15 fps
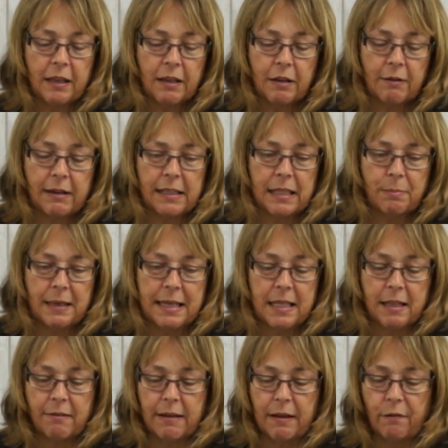
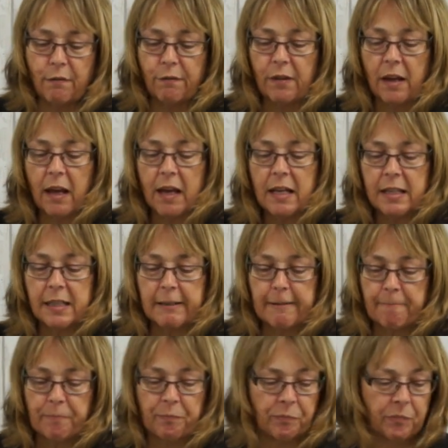Crocosmia in first.
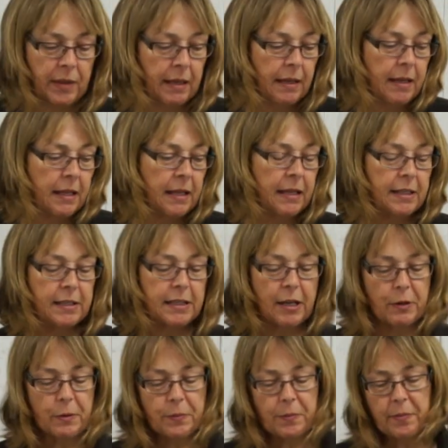So